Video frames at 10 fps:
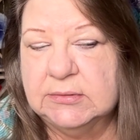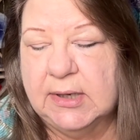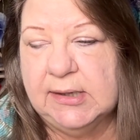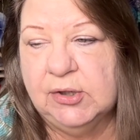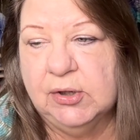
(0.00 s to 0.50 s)

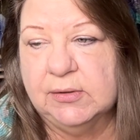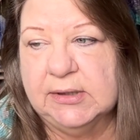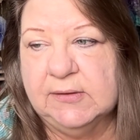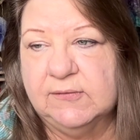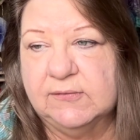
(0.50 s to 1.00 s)
I
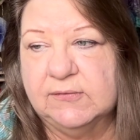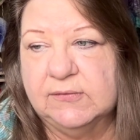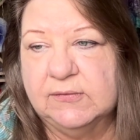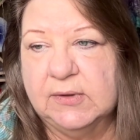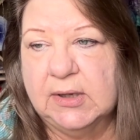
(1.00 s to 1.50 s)

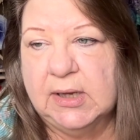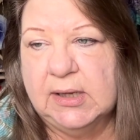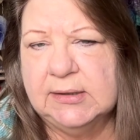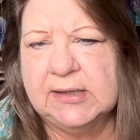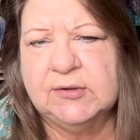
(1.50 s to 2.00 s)
noticed
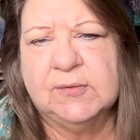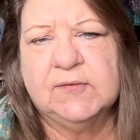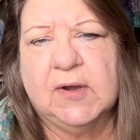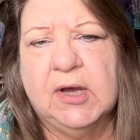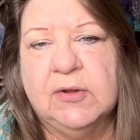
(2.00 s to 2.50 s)
that there was
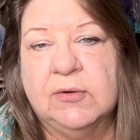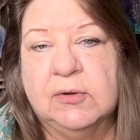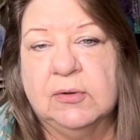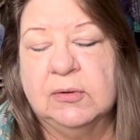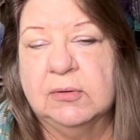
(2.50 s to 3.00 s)

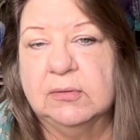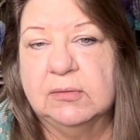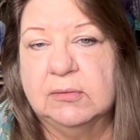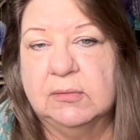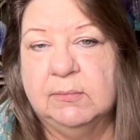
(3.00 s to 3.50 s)
other
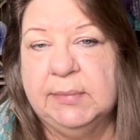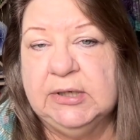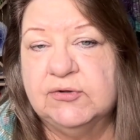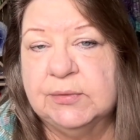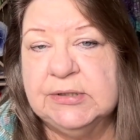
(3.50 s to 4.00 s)

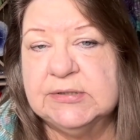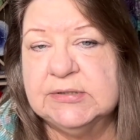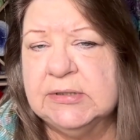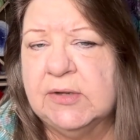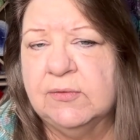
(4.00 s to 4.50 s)
Big Twist
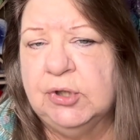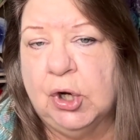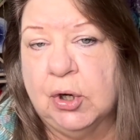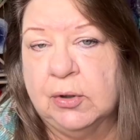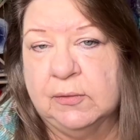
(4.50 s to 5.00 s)
and other
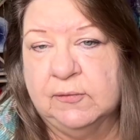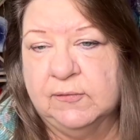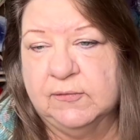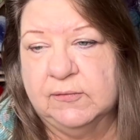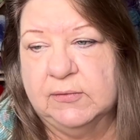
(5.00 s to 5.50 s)

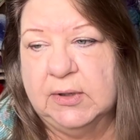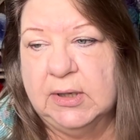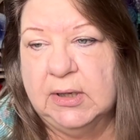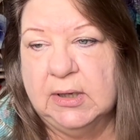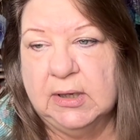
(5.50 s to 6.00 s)
yarns
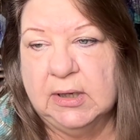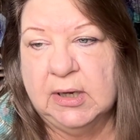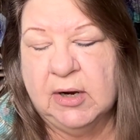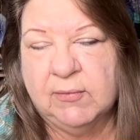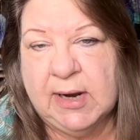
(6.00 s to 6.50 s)

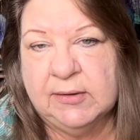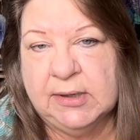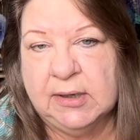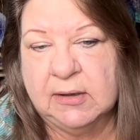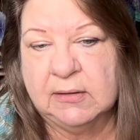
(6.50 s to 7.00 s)
around
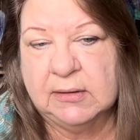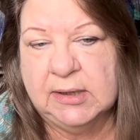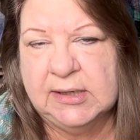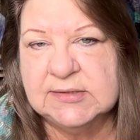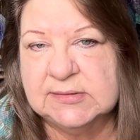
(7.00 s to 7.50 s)
there,
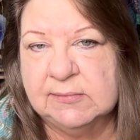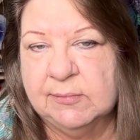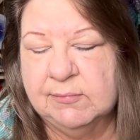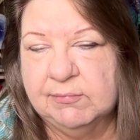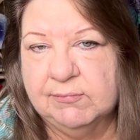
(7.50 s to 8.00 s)
and
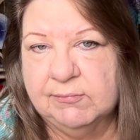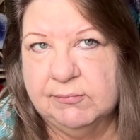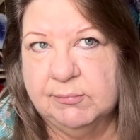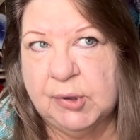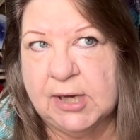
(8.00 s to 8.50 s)
some
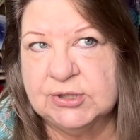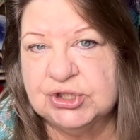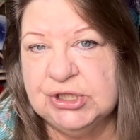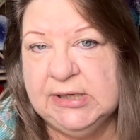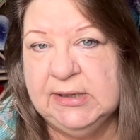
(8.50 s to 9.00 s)
Posh
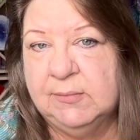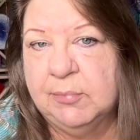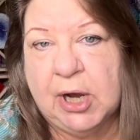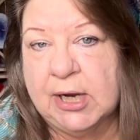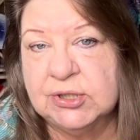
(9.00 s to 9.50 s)
Chic,
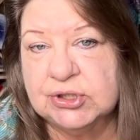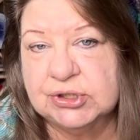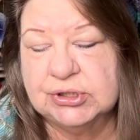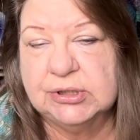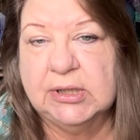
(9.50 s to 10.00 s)

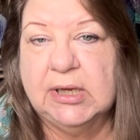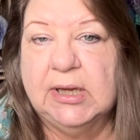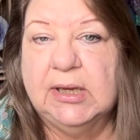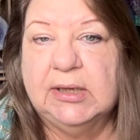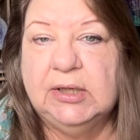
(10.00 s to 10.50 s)
Posh
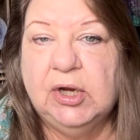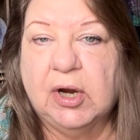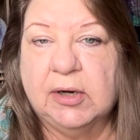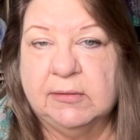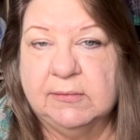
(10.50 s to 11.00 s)

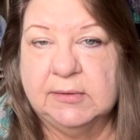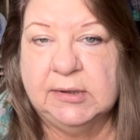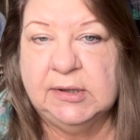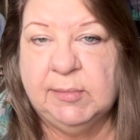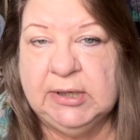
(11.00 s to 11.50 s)
yarn
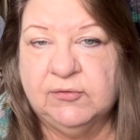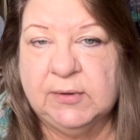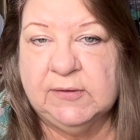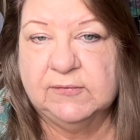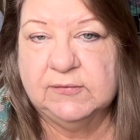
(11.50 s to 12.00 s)
in the Big
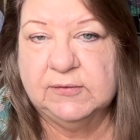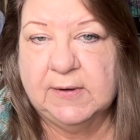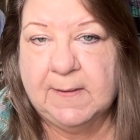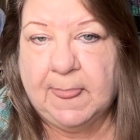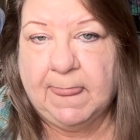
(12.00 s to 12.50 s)
Twist,
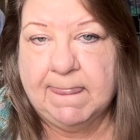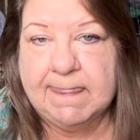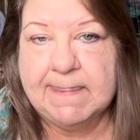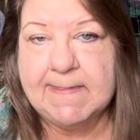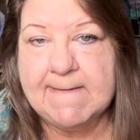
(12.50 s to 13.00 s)

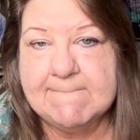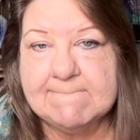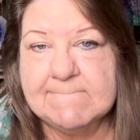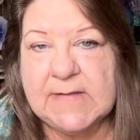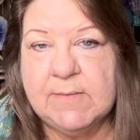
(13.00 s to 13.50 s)

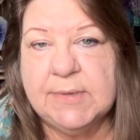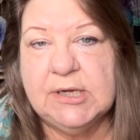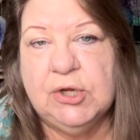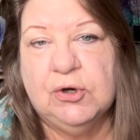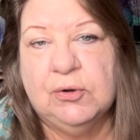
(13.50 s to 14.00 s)
but
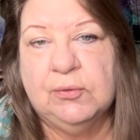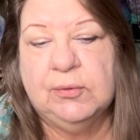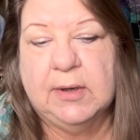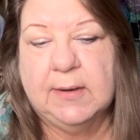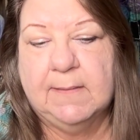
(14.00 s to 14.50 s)

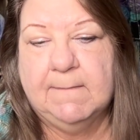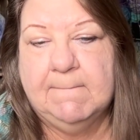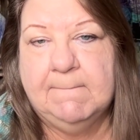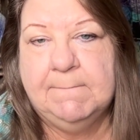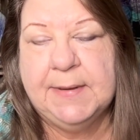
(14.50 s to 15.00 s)
no
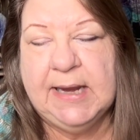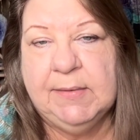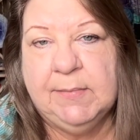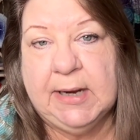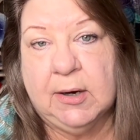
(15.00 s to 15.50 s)

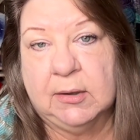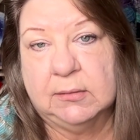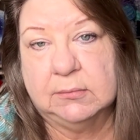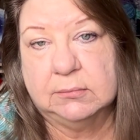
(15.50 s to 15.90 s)
Baby Bear.